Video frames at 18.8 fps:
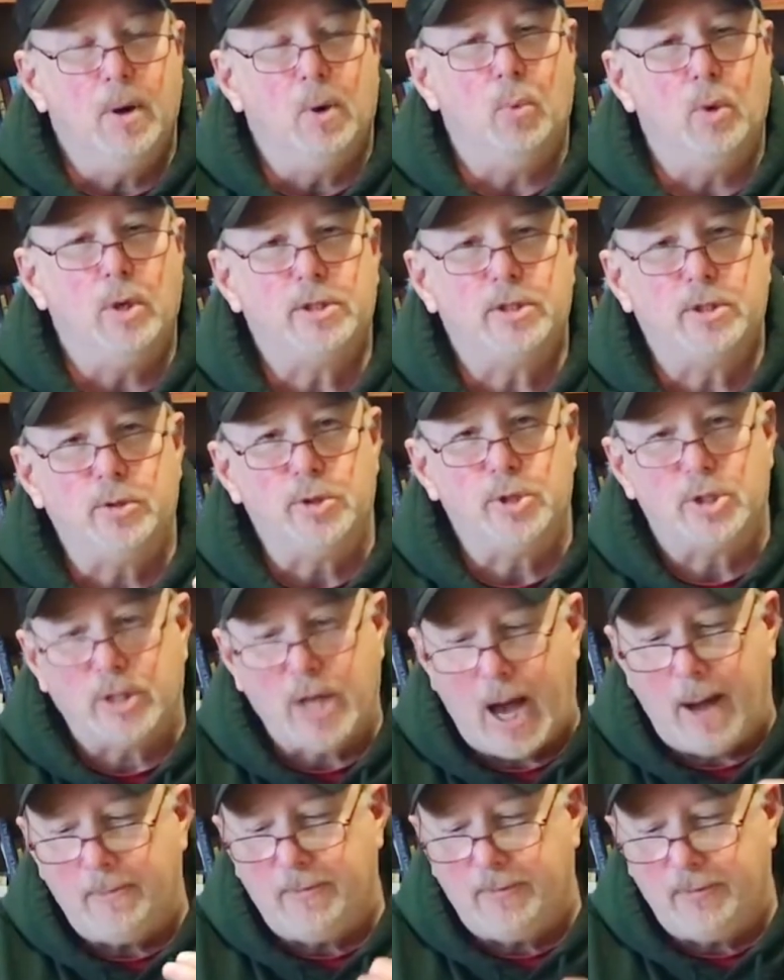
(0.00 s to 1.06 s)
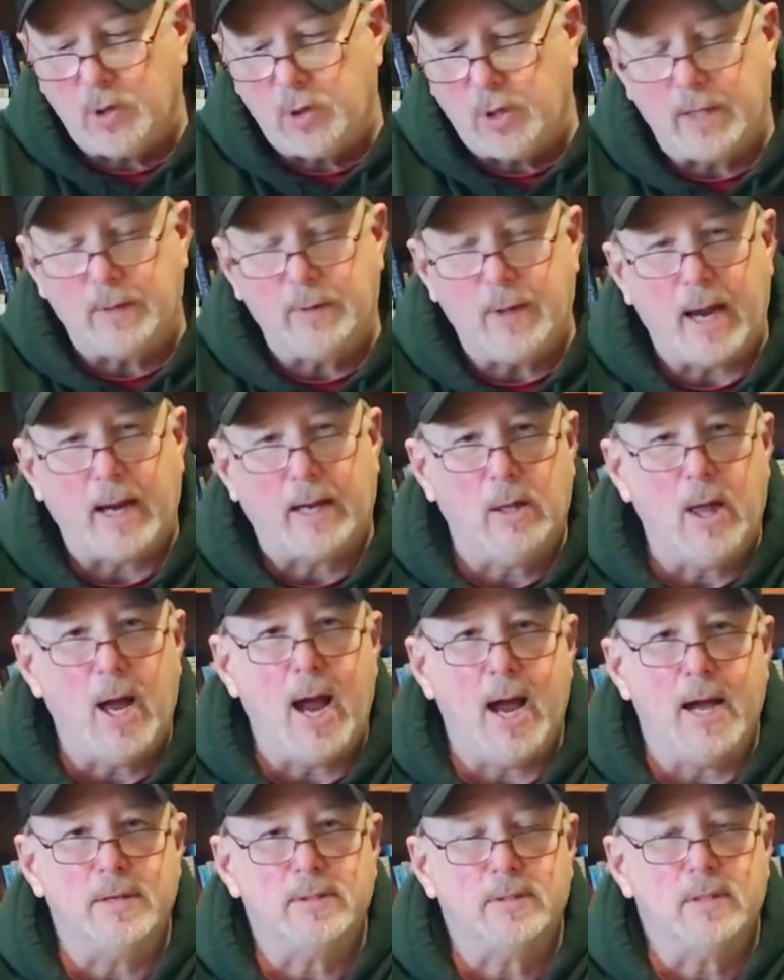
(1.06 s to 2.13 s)
But once you stopped filling that
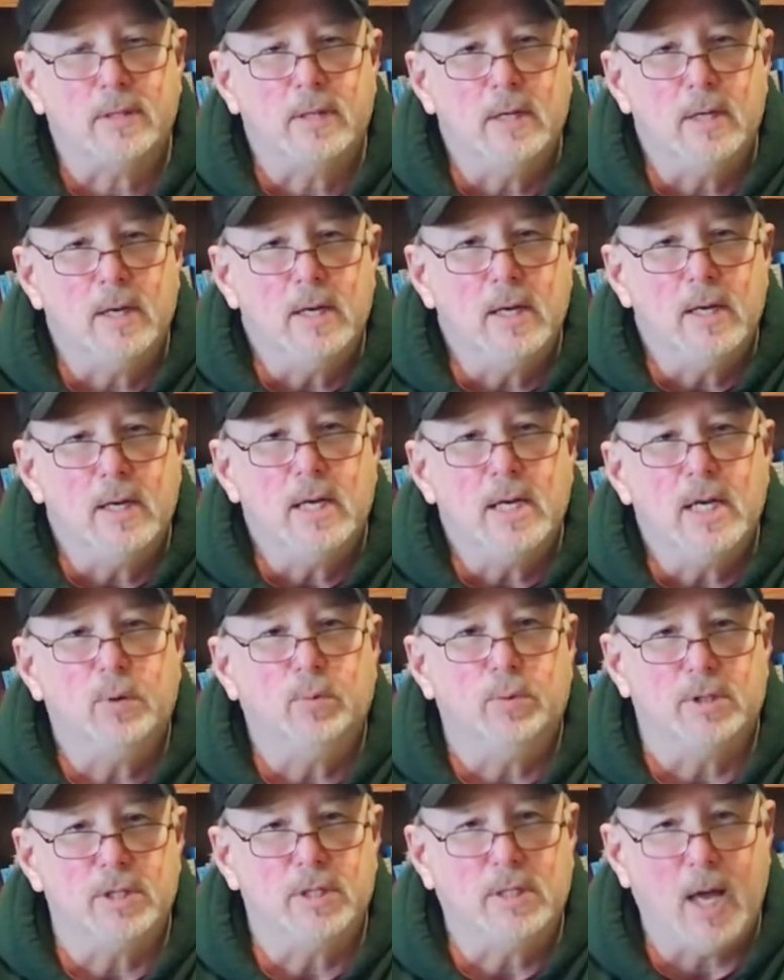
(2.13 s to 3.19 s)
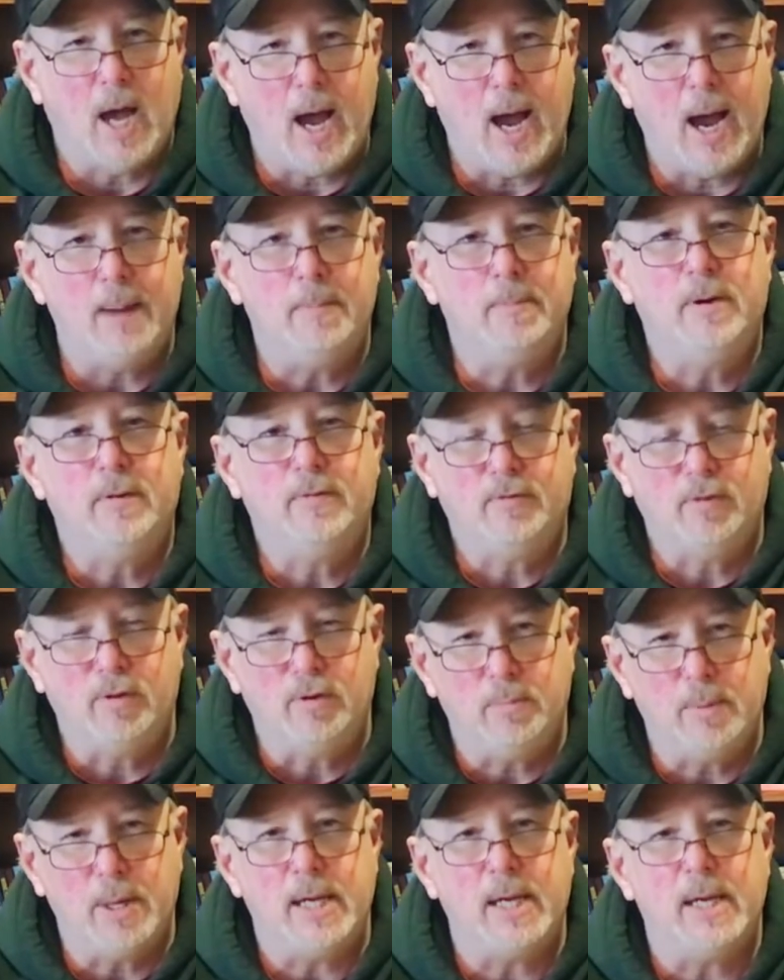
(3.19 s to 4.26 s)
glass, it was time
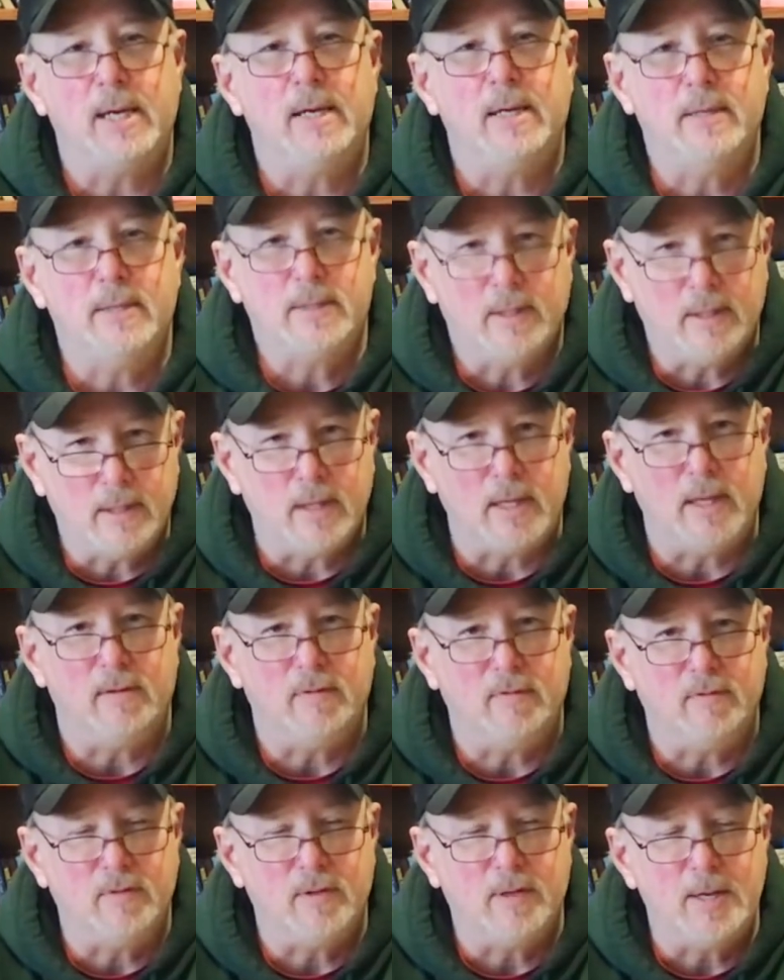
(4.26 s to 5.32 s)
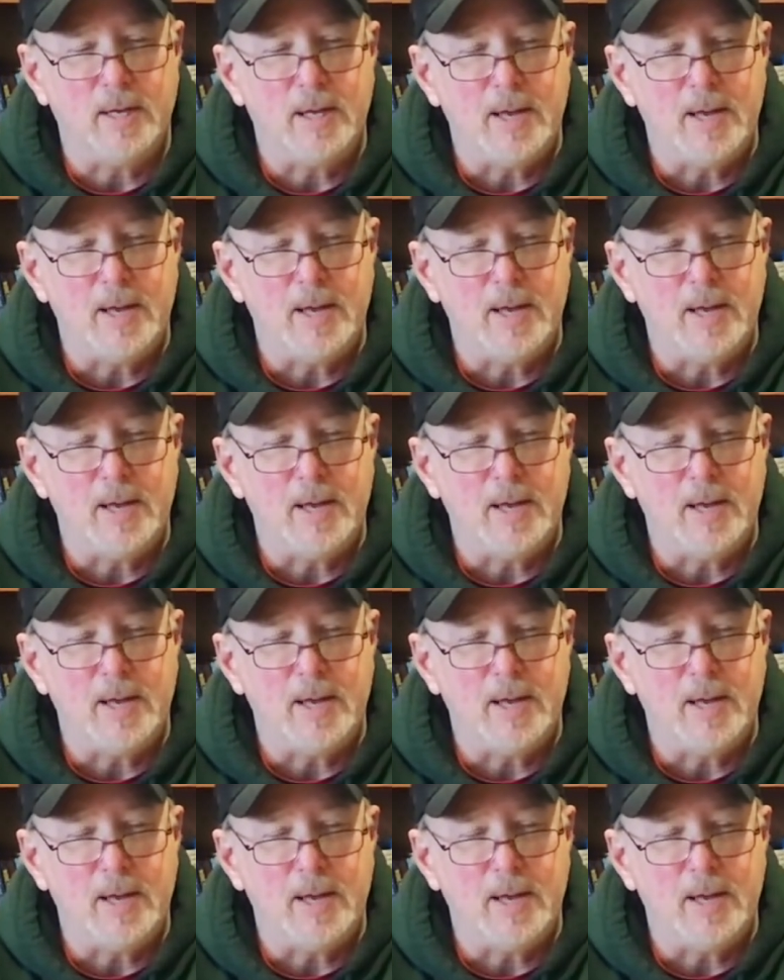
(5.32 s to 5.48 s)
for me to leave.